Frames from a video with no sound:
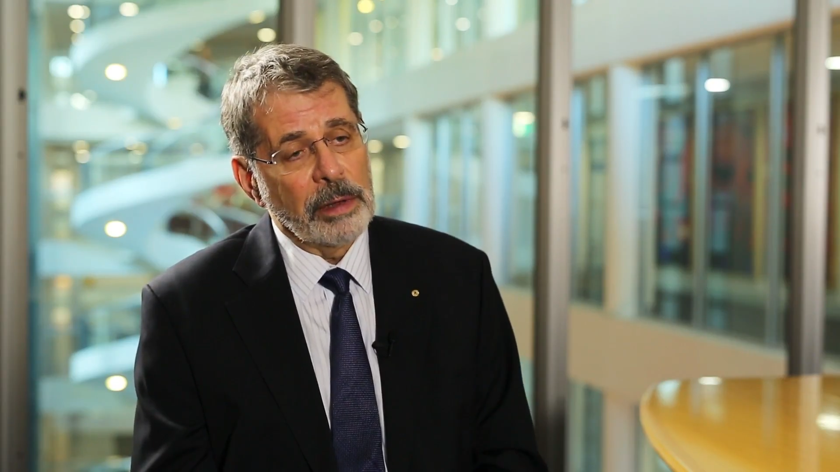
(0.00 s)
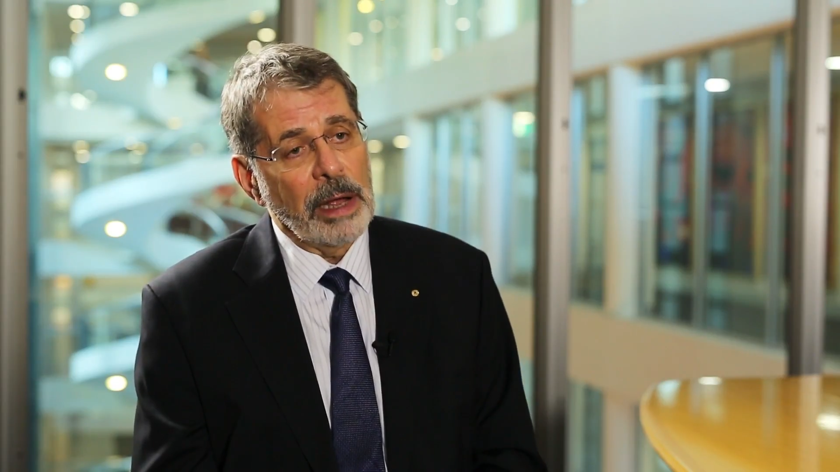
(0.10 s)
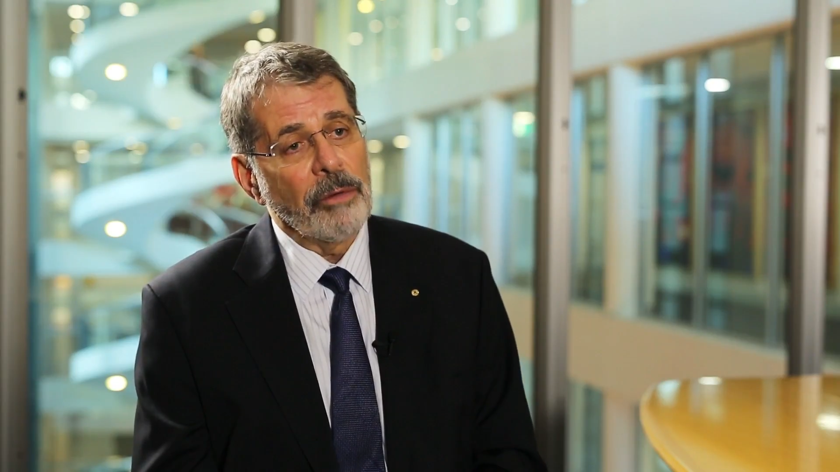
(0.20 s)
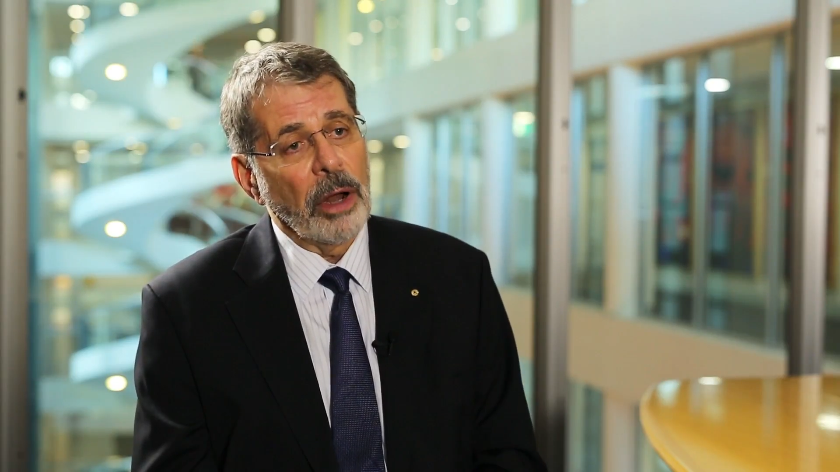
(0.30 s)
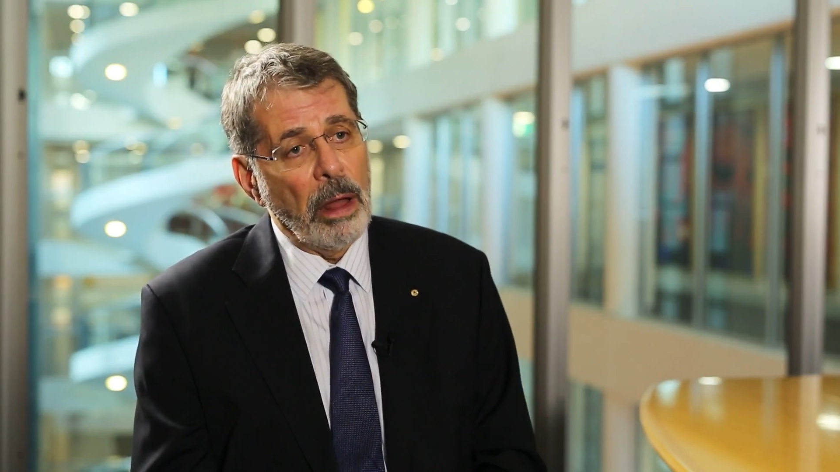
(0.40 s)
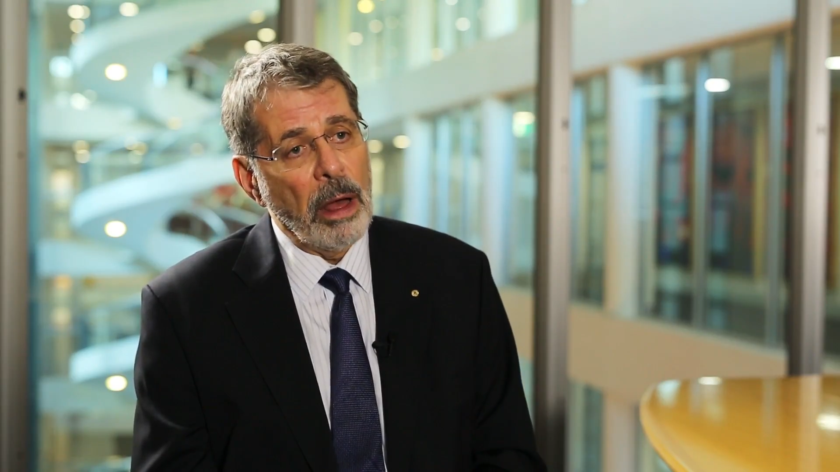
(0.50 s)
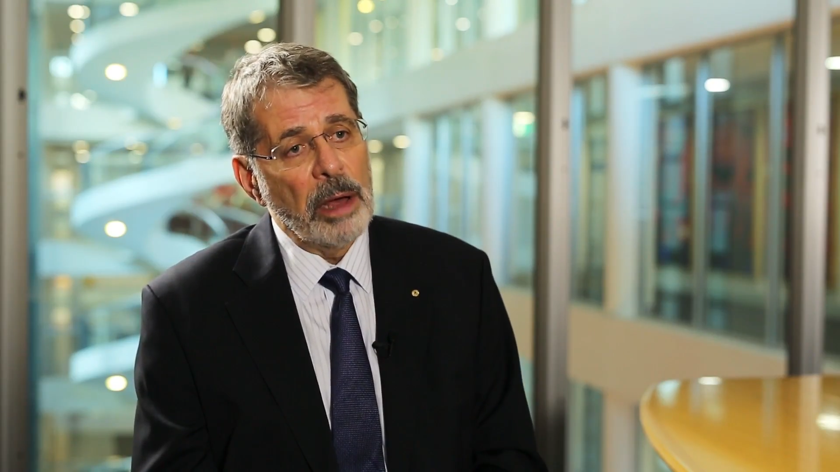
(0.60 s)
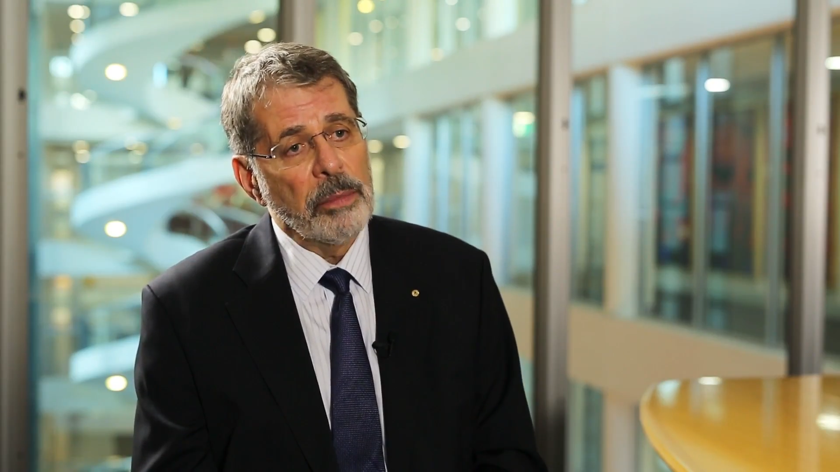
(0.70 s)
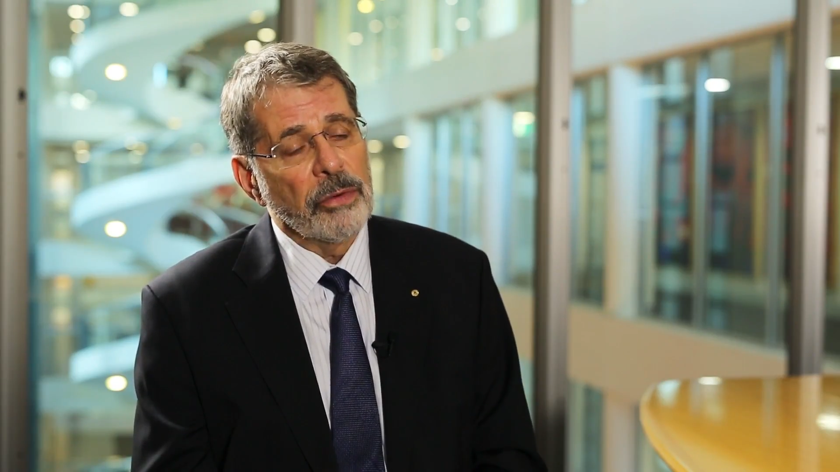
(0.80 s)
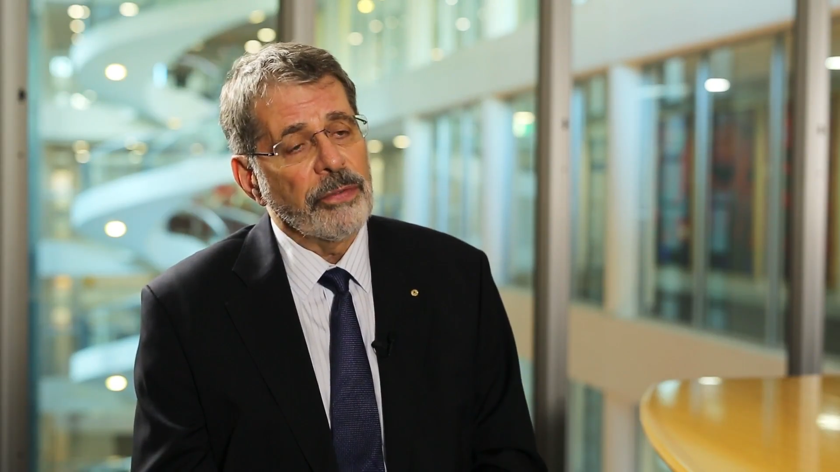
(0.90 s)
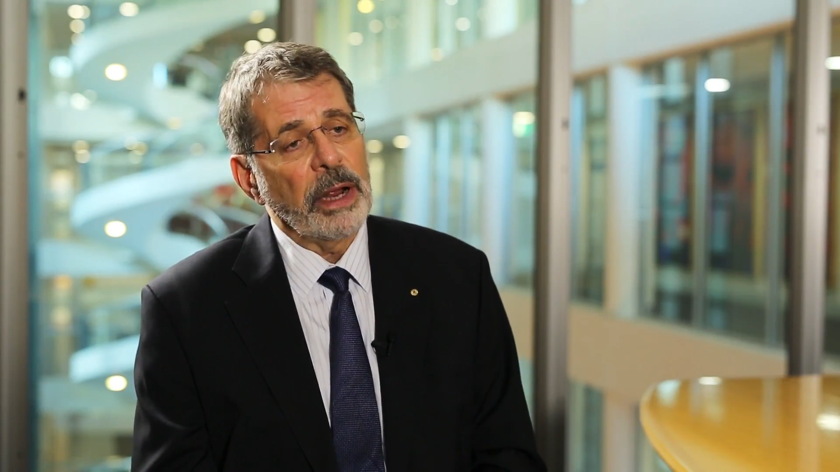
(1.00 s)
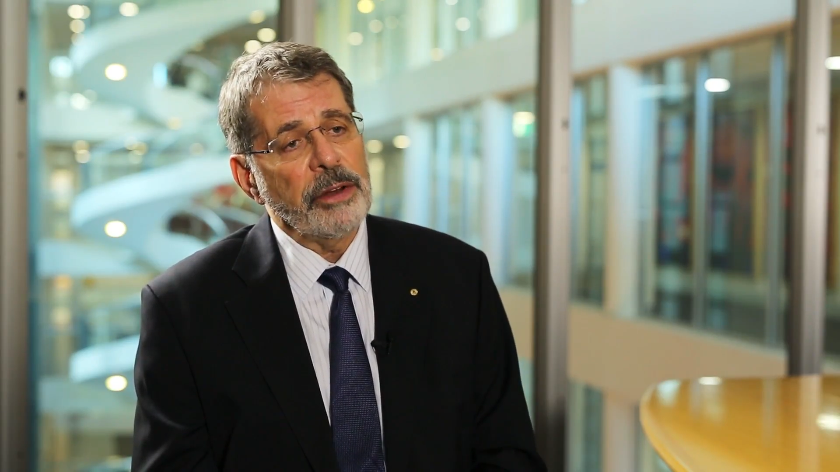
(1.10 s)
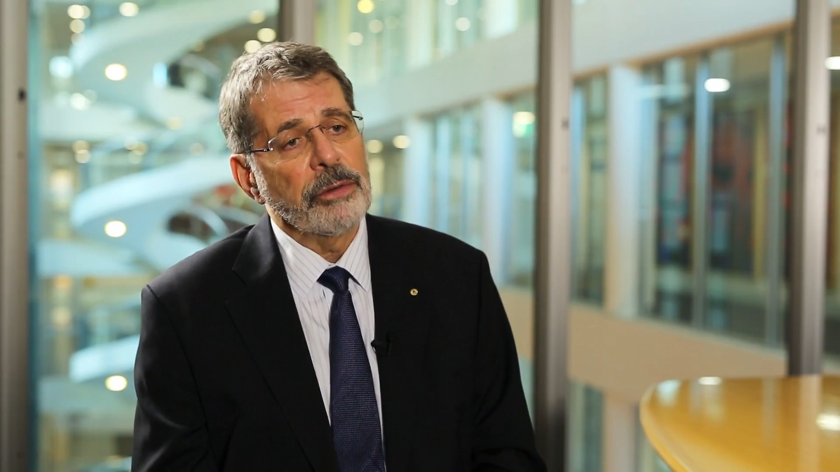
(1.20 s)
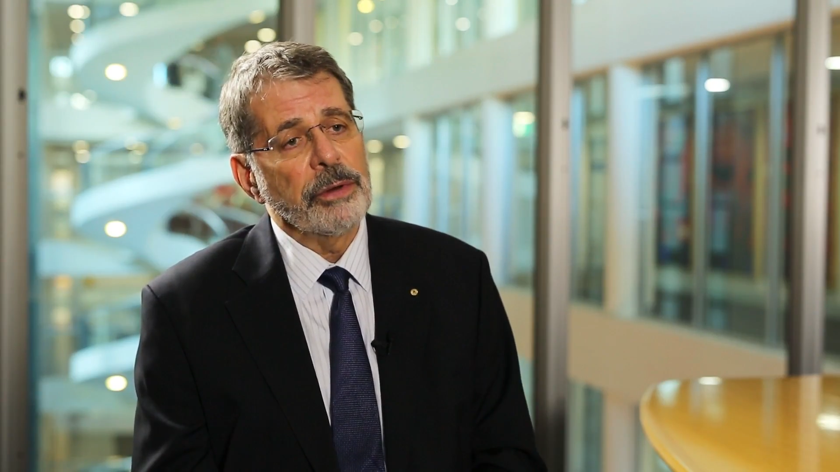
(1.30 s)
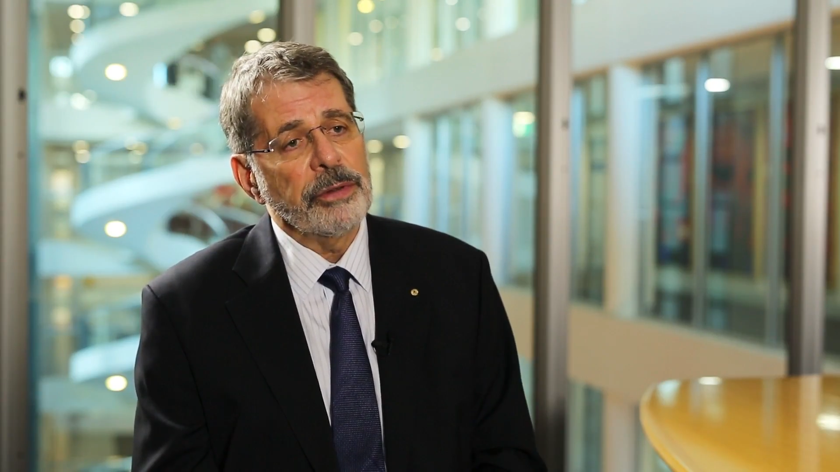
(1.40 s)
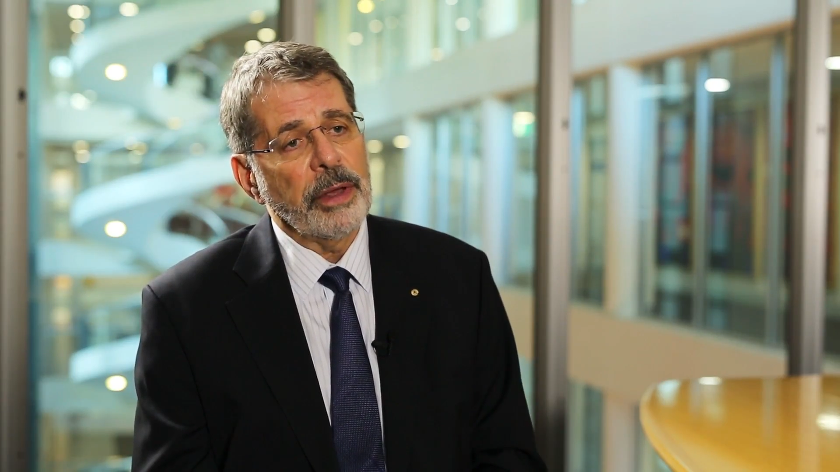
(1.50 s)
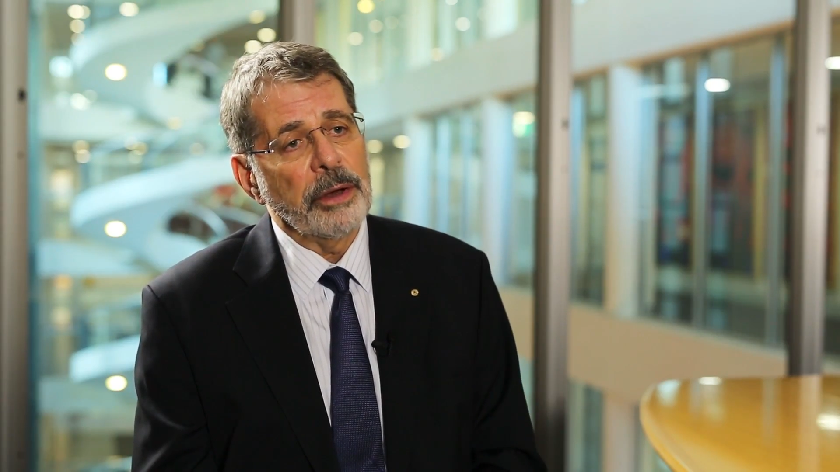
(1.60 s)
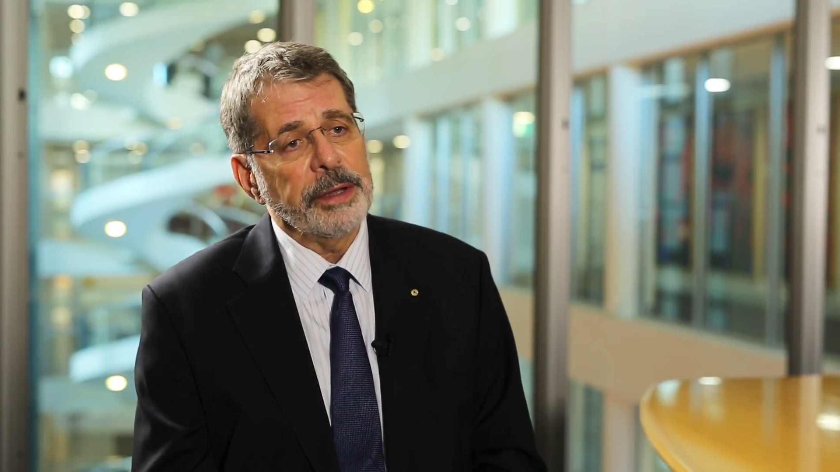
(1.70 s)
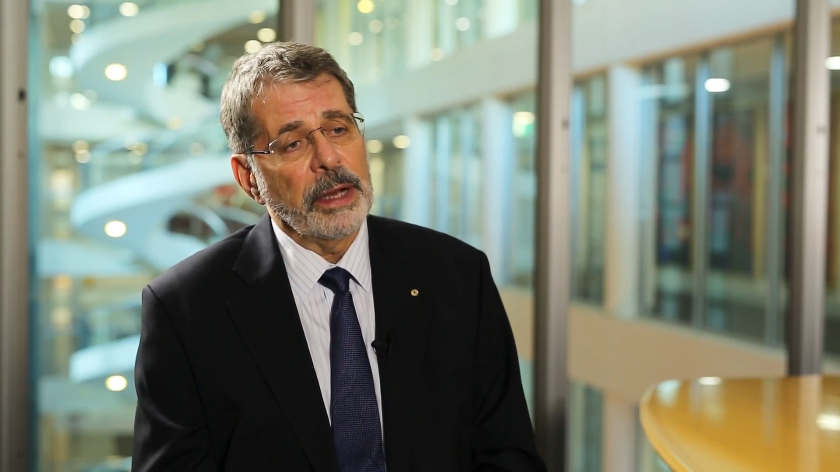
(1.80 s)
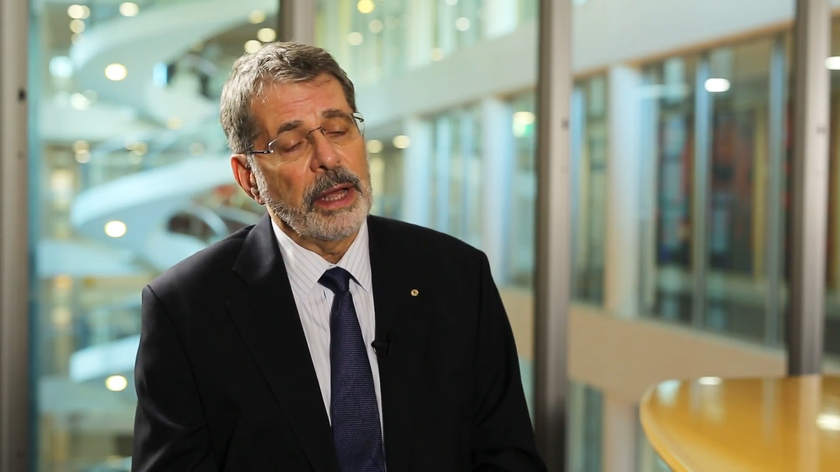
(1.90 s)
and reliable fracture risk
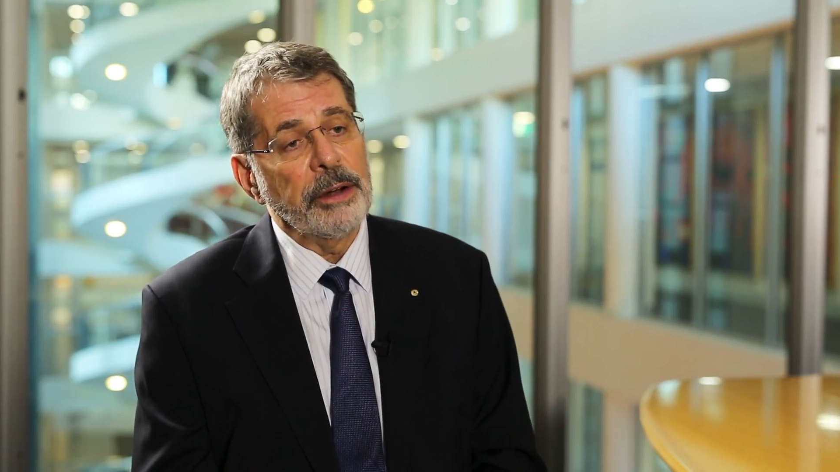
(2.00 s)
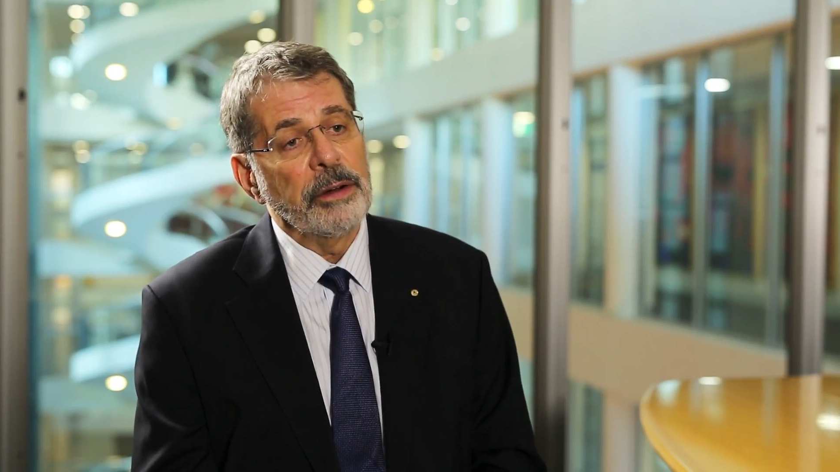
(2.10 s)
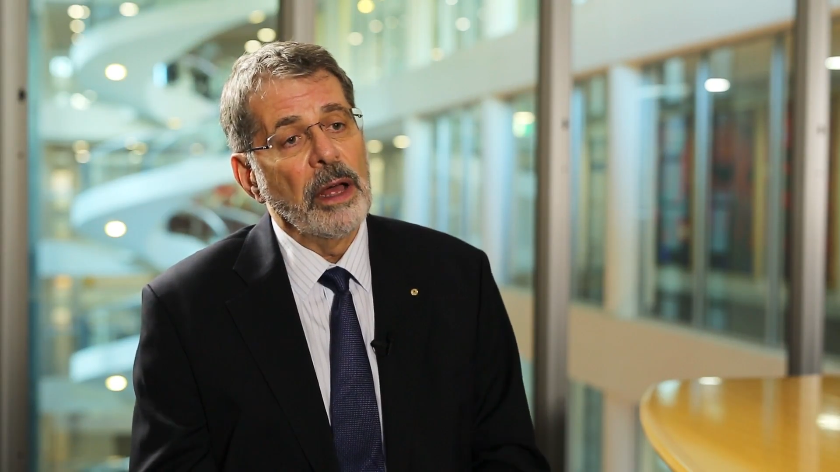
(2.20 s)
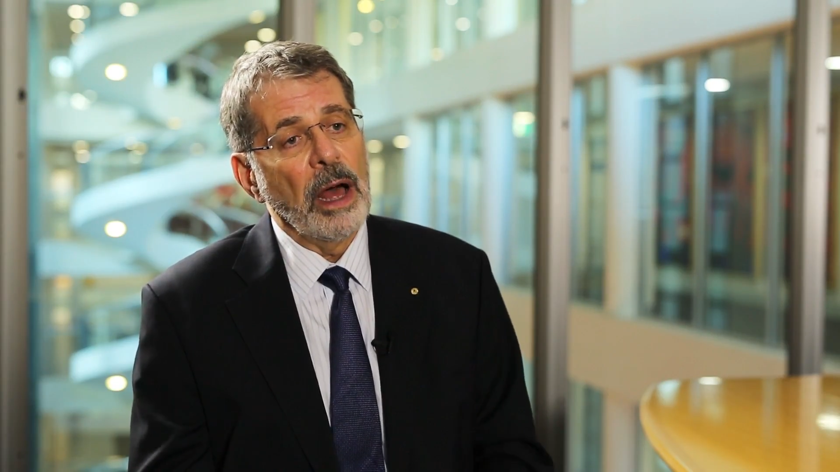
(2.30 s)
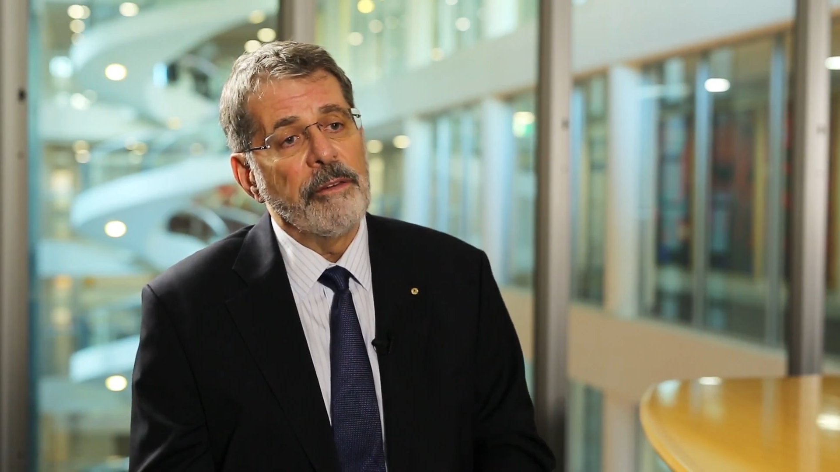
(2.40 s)
calculator